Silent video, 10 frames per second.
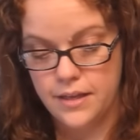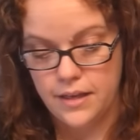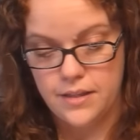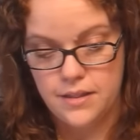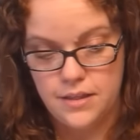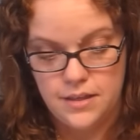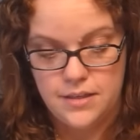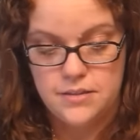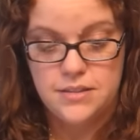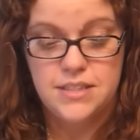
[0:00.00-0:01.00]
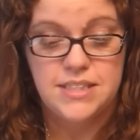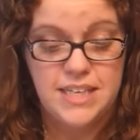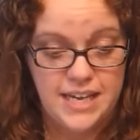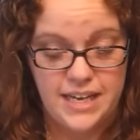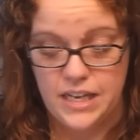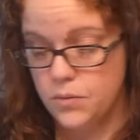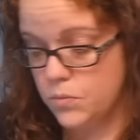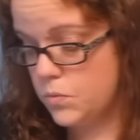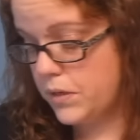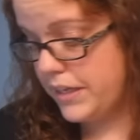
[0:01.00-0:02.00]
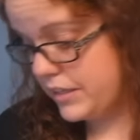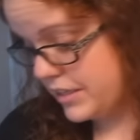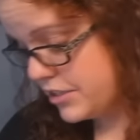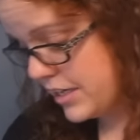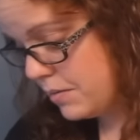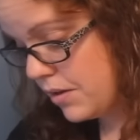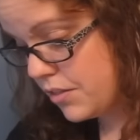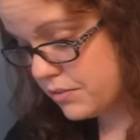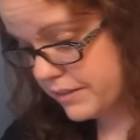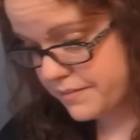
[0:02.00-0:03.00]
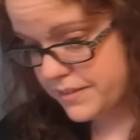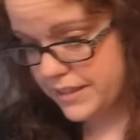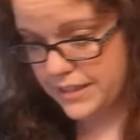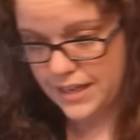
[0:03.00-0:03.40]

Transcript: And then today and yesterday while thrifting,